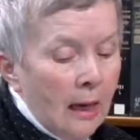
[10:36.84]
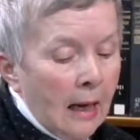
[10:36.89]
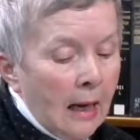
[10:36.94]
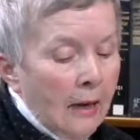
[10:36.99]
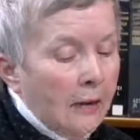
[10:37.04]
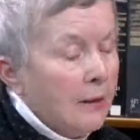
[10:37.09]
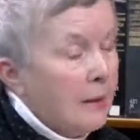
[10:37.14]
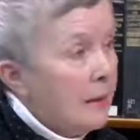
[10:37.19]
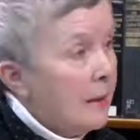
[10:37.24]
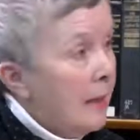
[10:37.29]

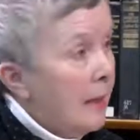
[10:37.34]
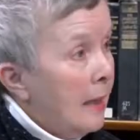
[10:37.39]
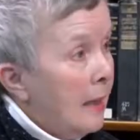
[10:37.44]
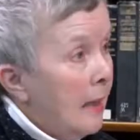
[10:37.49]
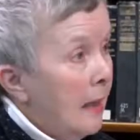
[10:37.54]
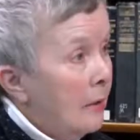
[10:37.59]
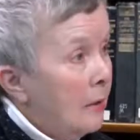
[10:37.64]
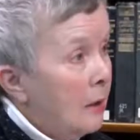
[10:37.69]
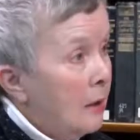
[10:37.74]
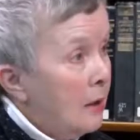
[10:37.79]
and the State
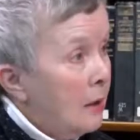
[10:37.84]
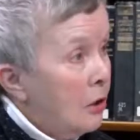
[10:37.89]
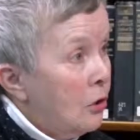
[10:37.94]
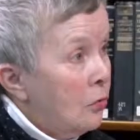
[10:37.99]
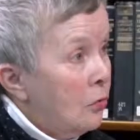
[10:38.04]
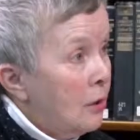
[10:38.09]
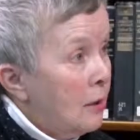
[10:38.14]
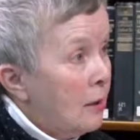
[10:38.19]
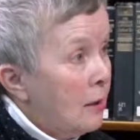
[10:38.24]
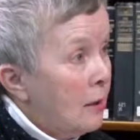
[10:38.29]
House
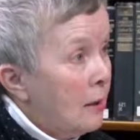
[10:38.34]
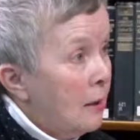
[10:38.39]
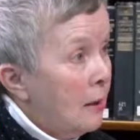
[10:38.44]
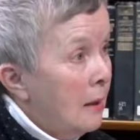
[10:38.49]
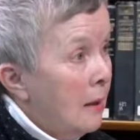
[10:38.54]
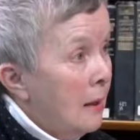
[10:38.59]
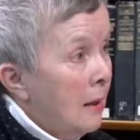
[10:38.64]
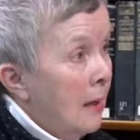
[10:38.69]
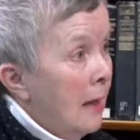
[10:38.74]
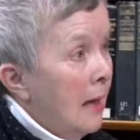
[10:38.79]
districts,
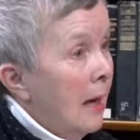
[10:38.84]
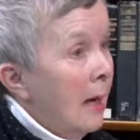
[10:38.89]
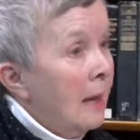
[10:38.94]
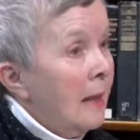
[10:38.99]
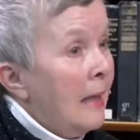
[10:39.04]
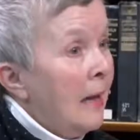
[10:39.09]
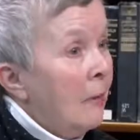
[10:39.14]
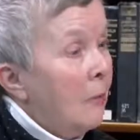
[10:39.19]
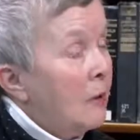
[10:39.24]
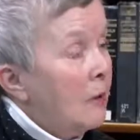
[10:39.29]
and
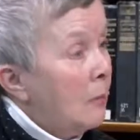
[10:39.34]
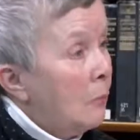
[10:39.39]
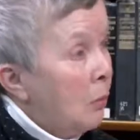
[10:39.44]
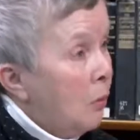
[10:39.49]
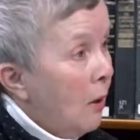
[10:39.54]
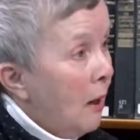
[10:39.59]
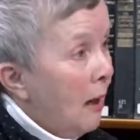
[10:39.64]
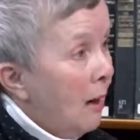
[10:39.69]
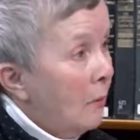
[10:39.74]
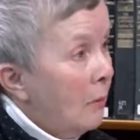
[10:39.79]
that was a
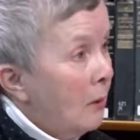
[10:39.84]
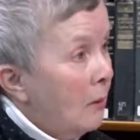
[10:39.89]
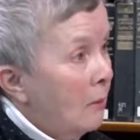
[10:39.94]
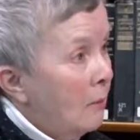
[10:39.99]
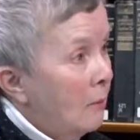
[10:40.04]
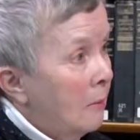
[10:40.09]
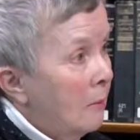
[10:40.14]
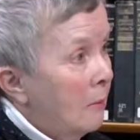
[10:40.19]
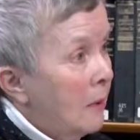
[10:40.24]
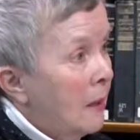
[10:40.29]

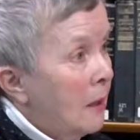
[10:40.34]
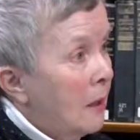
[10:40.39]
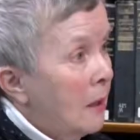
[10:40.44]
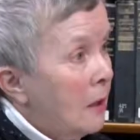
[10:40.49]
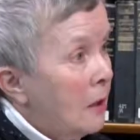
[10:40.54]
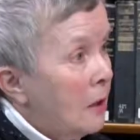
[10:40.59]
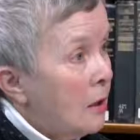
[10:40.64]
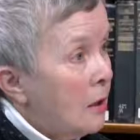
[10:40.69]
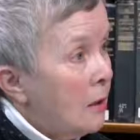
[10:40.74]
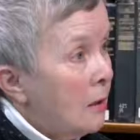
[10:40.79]
problem
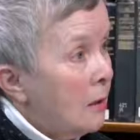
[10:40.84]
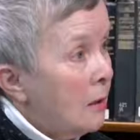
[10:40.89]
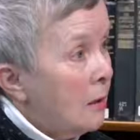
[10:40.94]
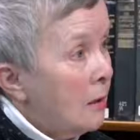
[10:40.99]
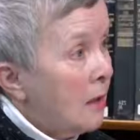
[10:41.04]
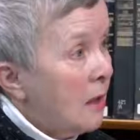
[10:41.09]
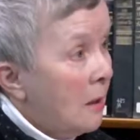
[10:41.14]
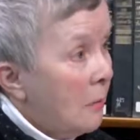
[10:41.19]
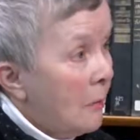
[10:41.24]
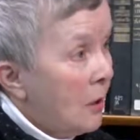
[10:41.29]
because
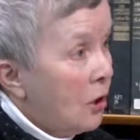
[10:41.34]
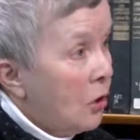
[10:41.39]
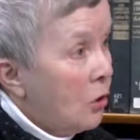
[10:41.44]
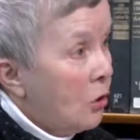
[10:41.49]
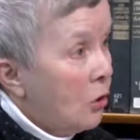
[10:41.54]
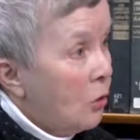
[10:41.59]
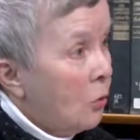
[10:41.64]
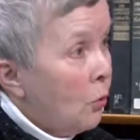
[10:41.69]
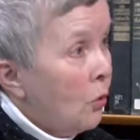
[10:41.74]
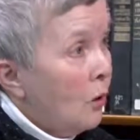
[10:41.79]
the
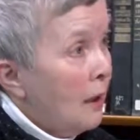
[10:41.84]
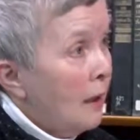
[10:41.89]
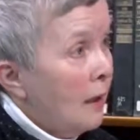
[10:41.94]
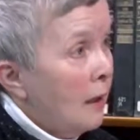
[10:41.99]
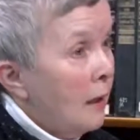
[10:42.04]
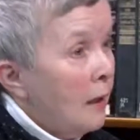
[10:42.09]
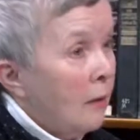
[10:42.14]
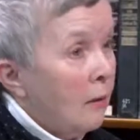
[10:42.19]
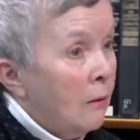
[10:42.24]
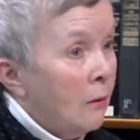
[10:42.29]
commissioners weren't in
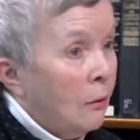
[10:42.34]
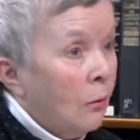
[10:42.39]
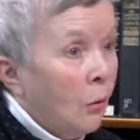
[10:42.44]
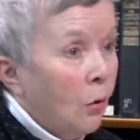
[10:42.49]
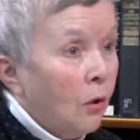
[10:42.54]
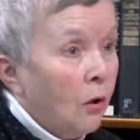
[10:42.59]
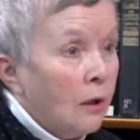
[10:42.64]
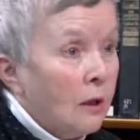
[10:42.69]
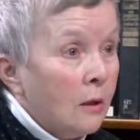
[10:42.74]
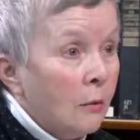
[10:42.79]
their
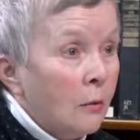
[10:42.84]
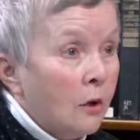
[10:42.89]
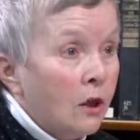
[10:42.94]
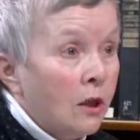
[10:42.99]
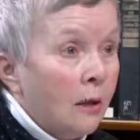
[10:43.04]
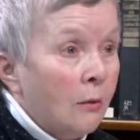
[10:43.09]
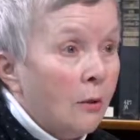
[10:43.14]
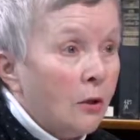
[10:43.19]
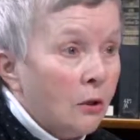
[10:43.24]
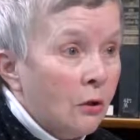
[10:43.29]
wards in which
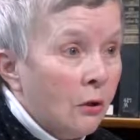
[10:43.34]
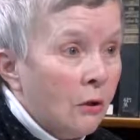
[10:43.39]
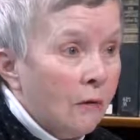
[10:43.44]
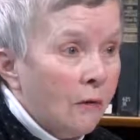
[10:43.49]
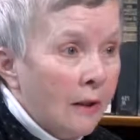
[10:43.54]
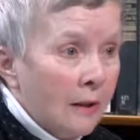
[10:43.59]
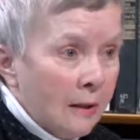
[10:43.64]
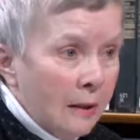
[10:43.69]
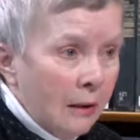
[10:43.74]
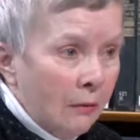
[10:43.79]
they were
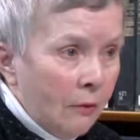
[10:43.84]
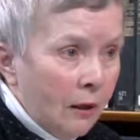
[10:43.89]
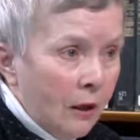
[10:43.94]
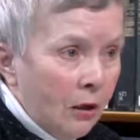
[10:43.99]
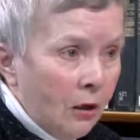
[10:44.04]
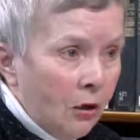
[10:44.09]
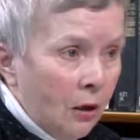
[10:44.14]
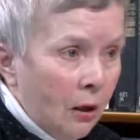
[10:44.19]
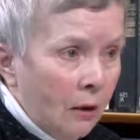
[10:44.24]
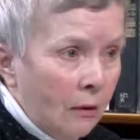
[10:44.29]
serving. Is that right,
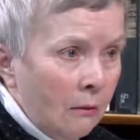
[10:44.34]
John?